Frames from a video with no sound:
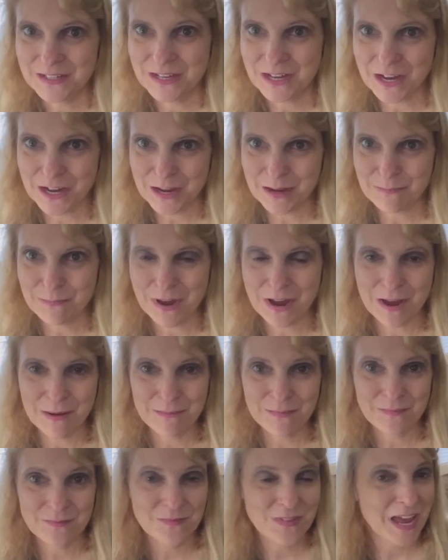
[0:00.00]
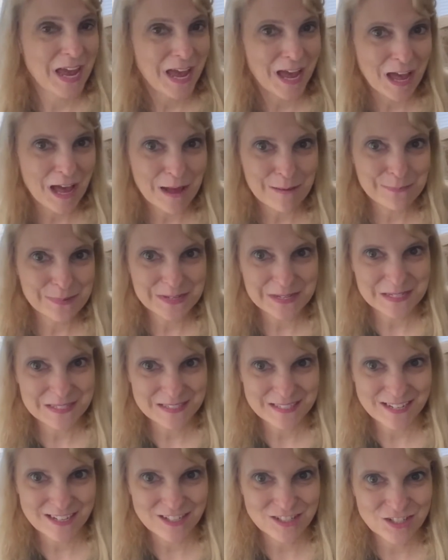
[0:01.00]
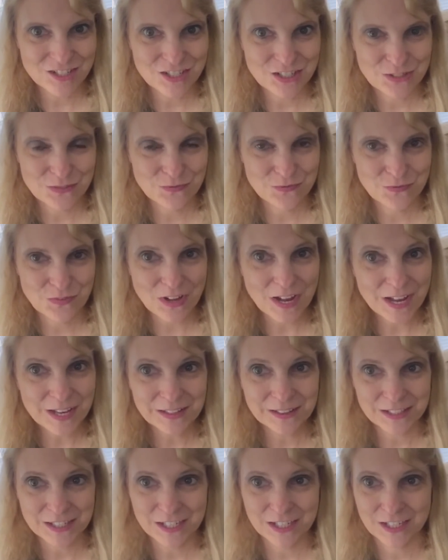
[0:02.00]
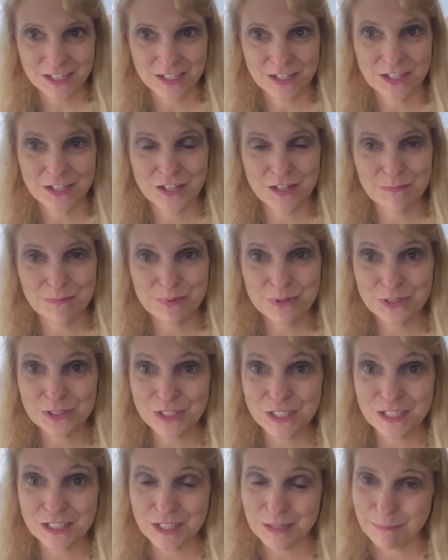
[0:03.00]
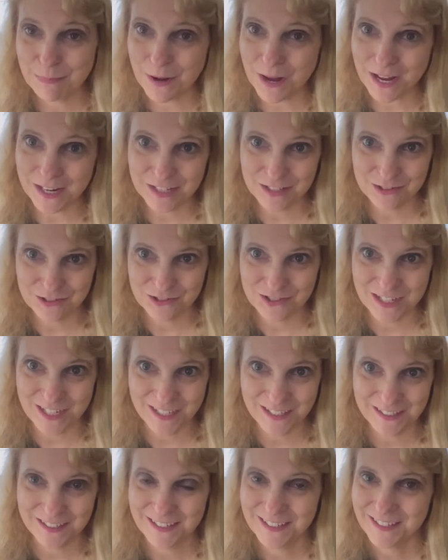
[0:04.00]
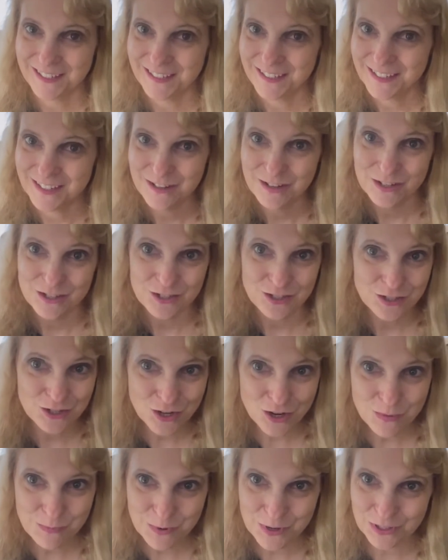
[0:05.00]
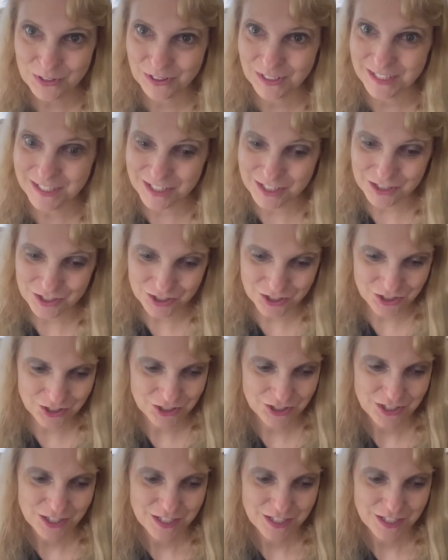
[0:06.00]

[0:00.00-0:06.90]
Um, I'm happy to say she is finally completely potty trained, no more leash.